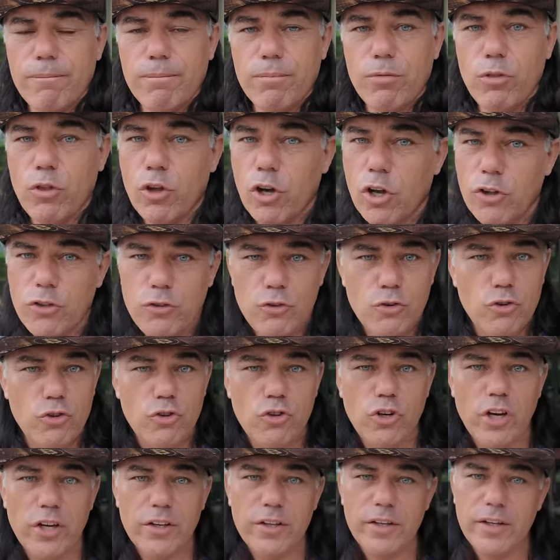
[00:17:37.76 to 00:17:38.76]
not
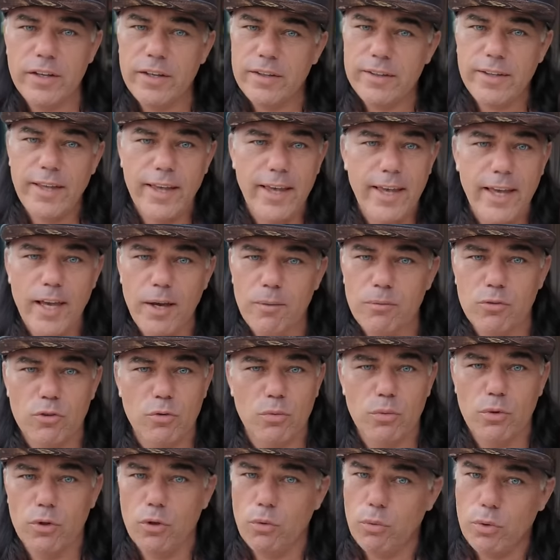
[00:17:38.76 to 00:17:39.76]
running the ham's
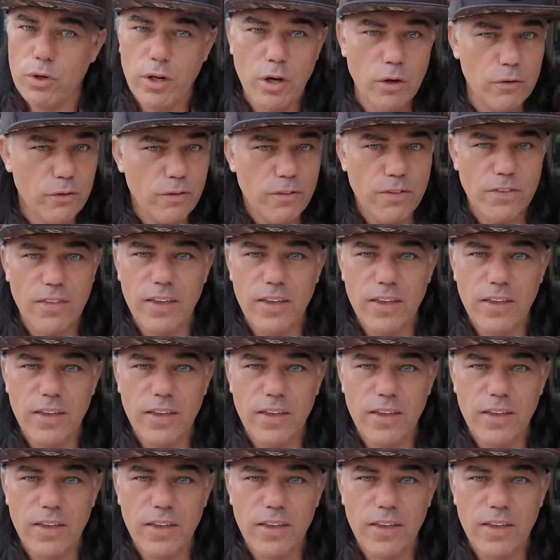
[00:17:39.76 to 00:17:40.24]
wheel without